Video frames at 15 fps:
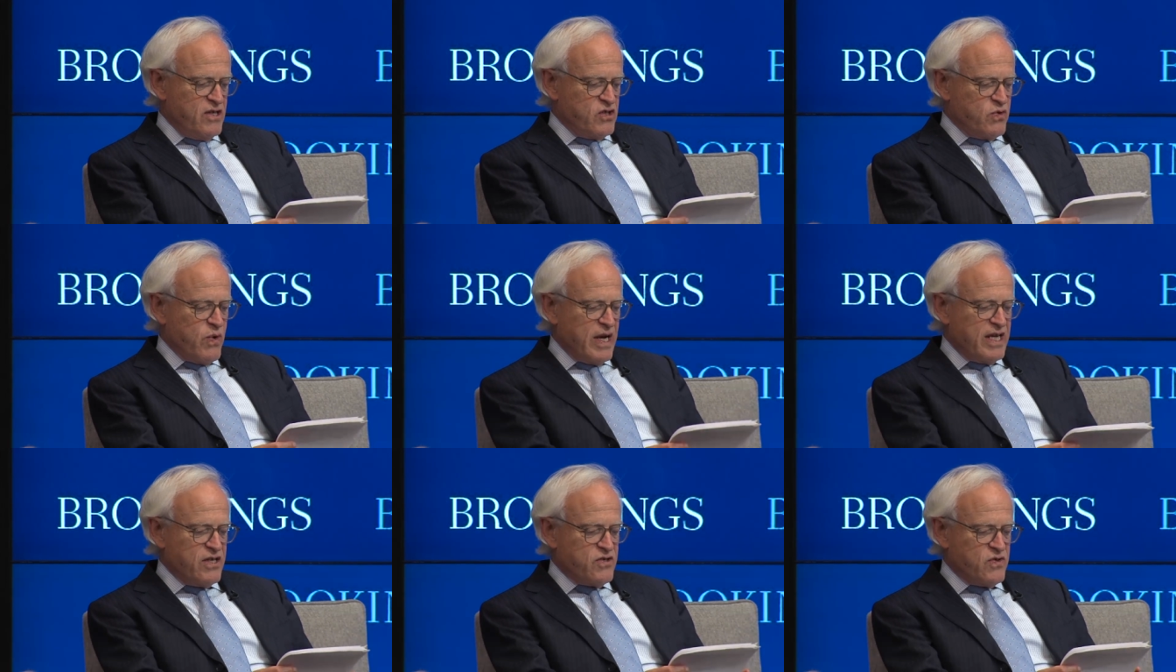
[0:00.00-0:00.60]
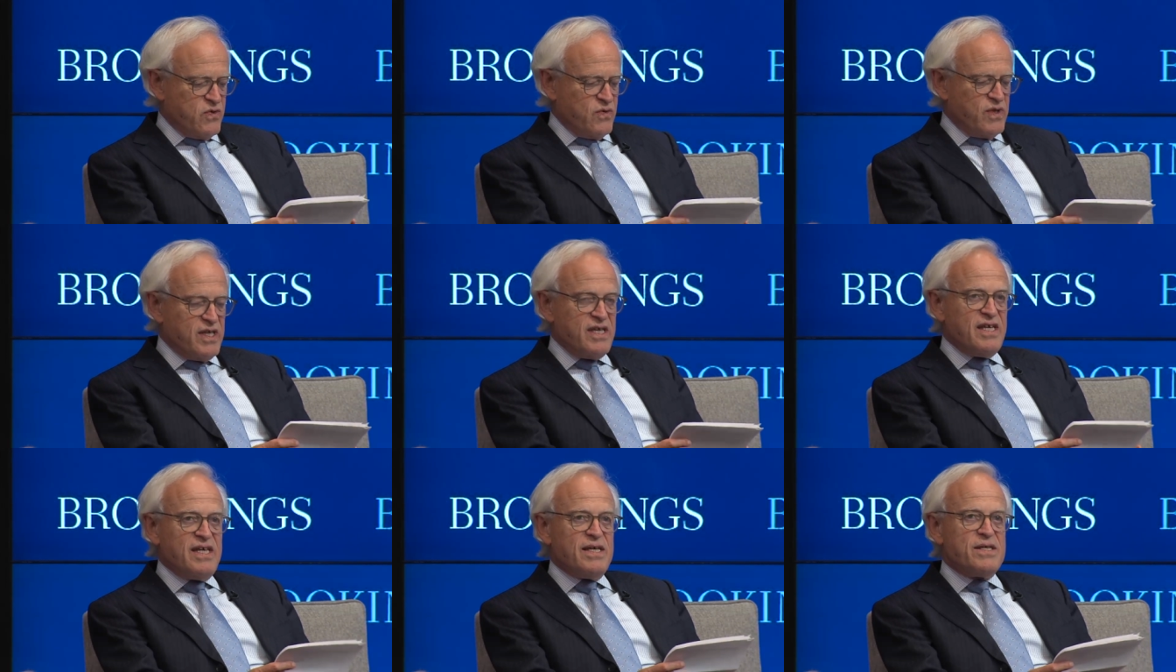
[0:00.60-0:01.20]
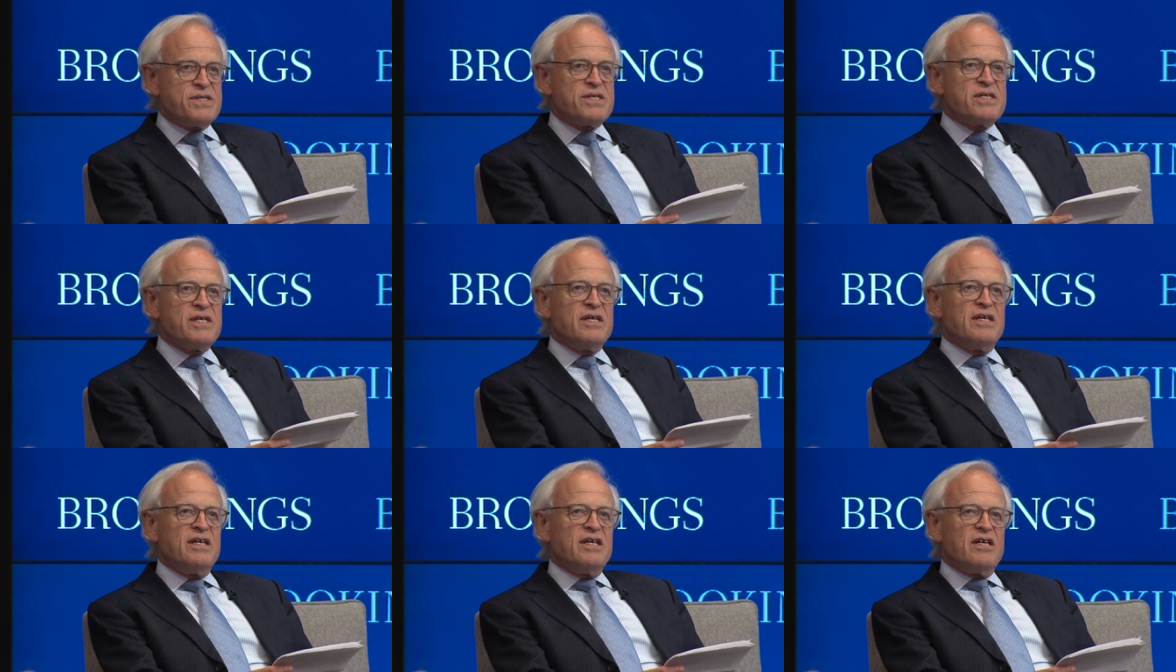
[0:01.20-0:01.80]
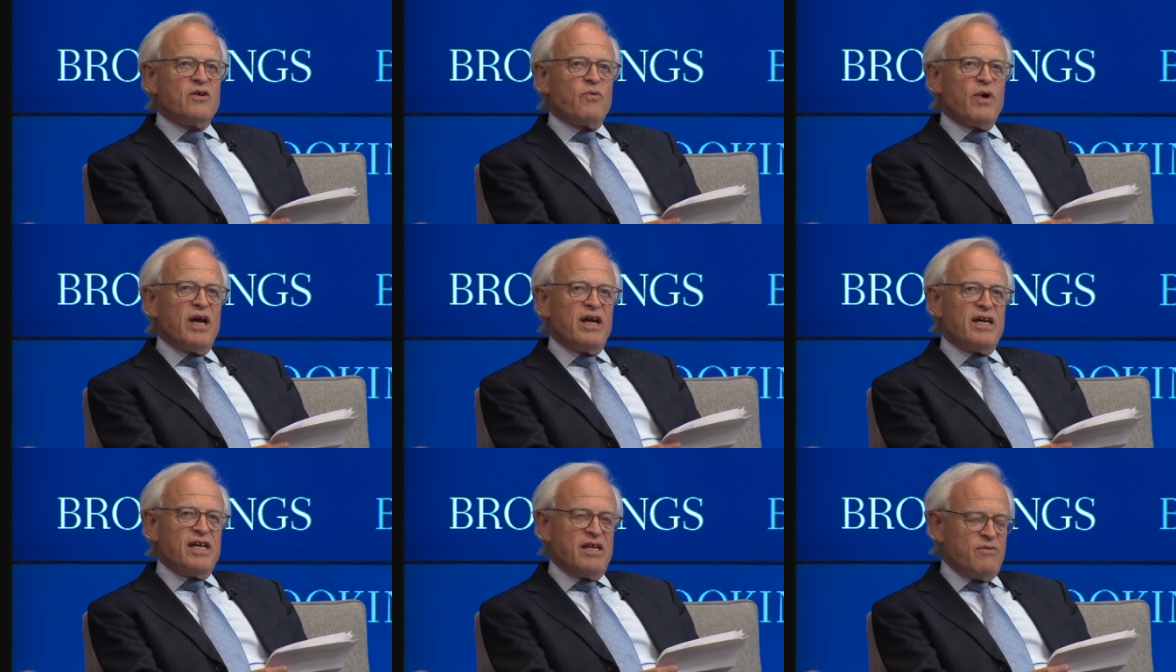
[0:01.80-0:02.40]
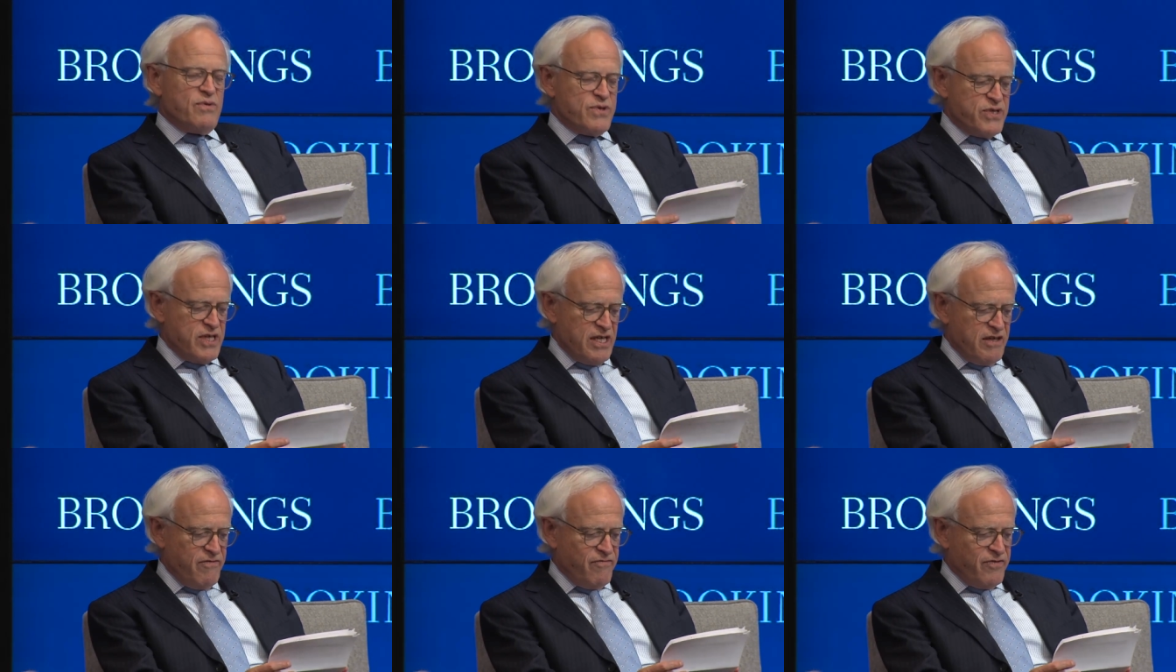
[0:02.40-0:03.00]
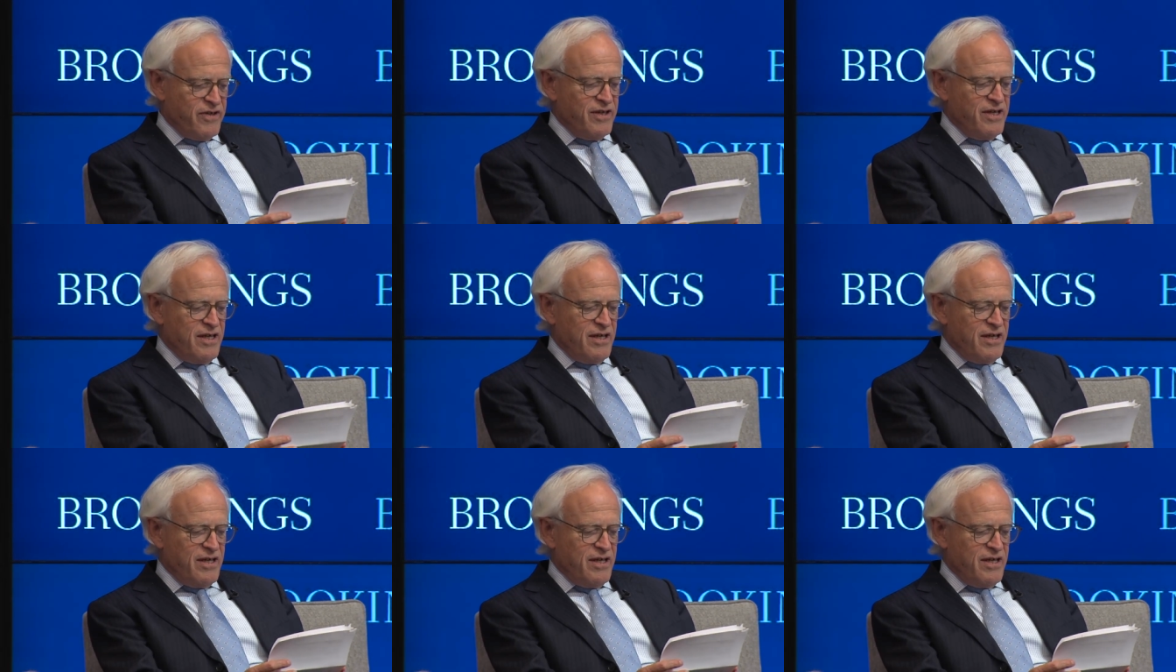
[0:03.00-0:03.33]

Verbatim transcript: 22 years, where he received